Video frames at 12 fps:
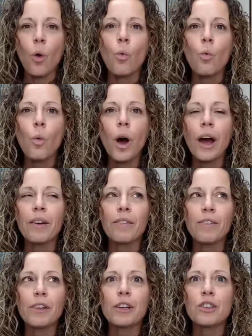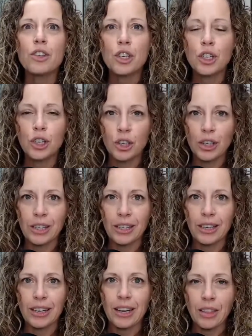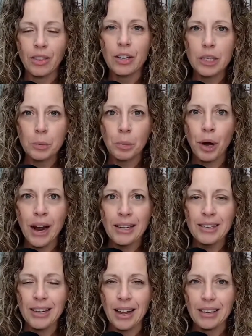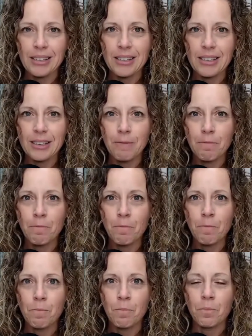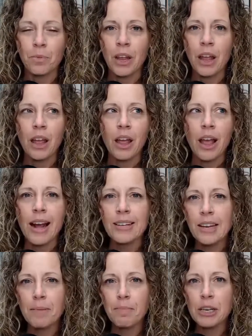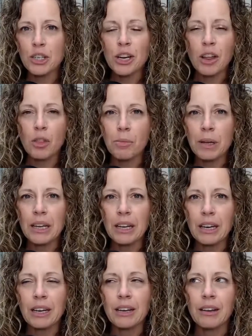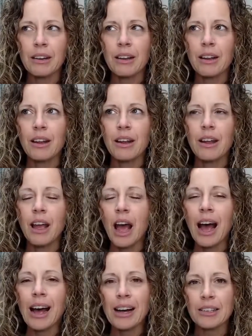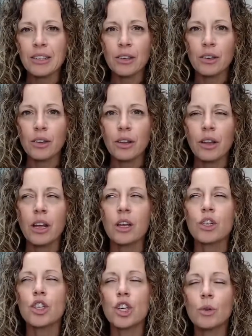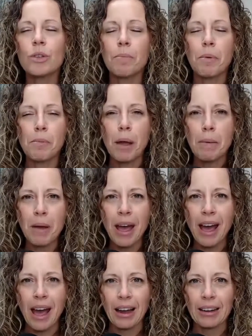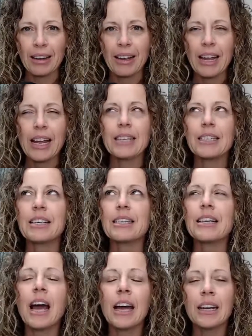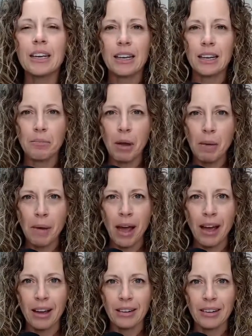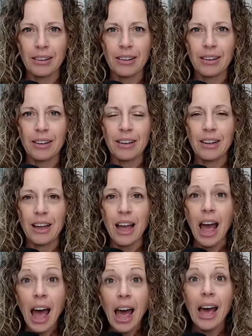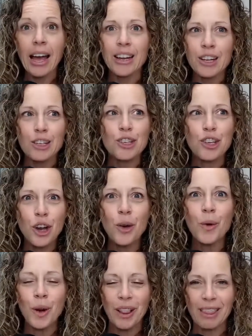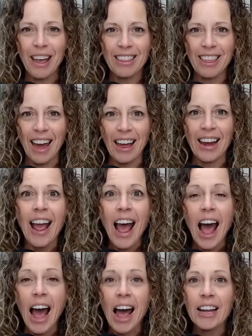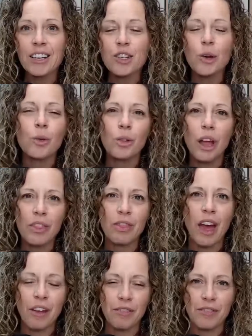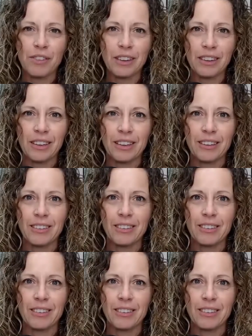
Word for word: what feels good in this process. As I mentioned at the beginning, hustle shows up in my back. It's a tightening in my back. I don't like that. I don't like that feeling.